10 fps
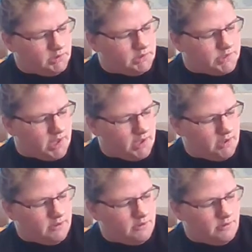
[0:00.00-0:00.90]

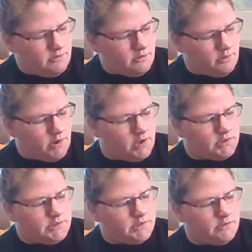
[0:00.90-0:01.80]
Dying on a
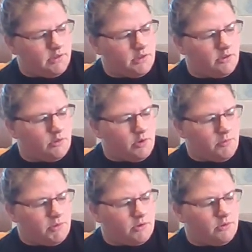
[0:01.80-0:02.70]
cross like a
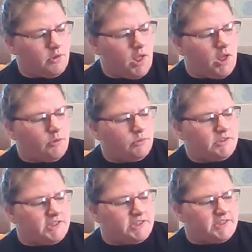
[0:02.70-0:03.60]
criminal
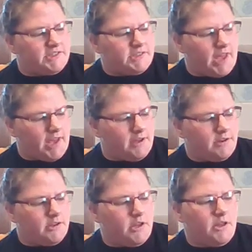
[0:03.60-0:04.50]
was a sad
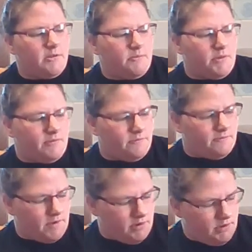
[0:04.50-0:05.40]
but
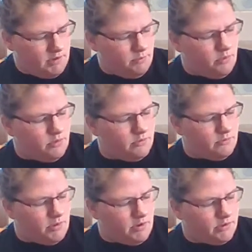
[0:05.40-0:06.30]
very important
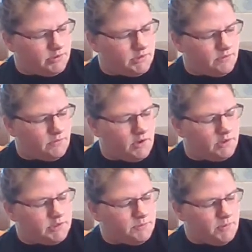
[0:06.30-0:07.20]
part of
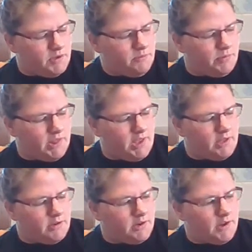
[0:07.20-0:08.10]
God's big
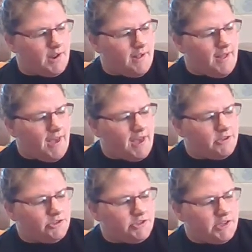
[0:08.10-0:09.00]
plan,
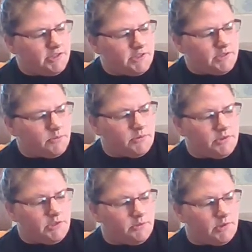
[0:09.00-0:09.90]
and Jesus would
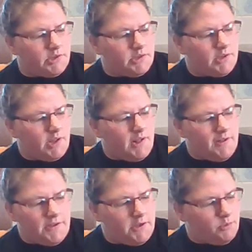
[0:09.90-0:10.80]
do it.
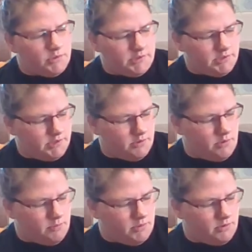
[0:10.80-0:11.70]
He wasn't a
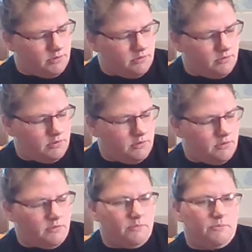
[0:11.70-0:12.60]
criminal,
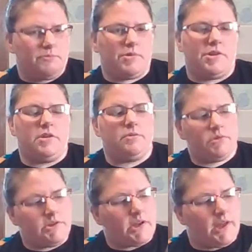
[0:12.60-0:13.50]
but he
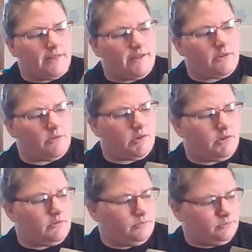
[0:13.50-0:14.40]
would die like one.